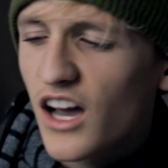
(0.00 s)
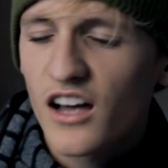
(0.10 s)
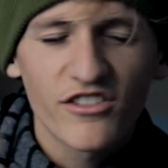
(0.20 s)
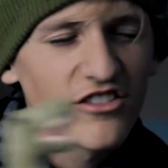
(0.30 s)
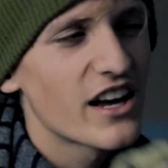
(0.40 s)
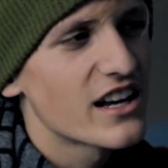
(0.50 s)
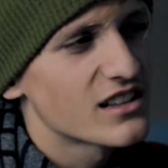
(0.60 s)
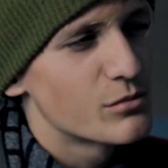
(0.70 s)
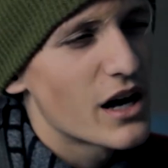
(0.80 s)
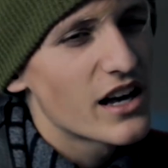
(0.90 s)
got a
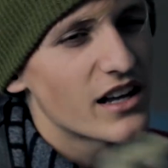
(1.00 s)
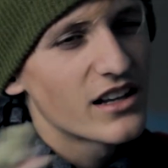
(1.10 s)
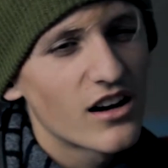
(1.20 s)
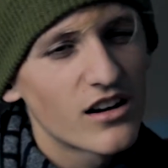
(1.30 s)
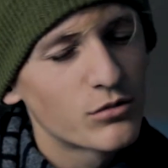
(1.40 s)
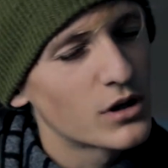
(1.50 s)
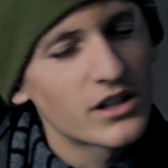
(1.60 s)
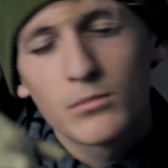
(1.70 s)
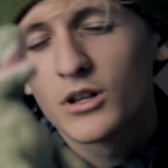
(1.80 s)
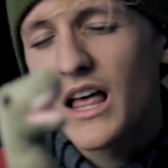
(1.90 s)
face made of
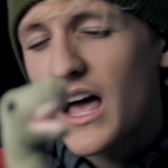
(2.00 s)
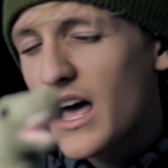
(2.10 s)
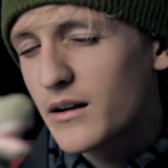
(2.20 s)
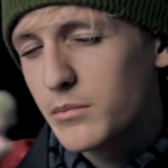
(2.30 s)
what I'm glad